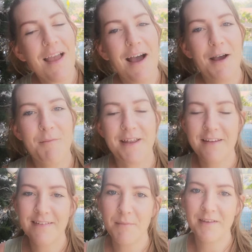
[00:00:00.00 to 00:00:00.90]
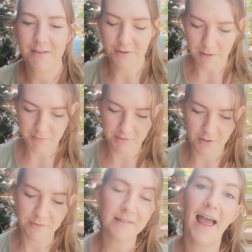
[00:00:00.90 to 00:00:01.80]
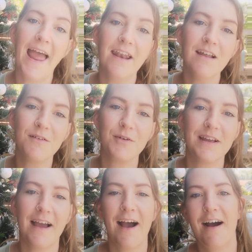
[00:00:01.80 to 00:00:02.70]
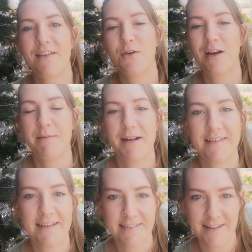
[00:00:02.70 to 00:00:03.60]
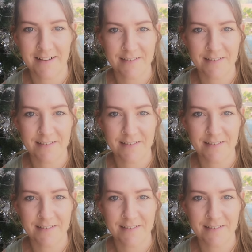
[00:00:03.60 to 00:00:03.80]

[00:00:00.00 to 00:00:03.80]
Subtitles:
In this episode 10, we are talking about testing.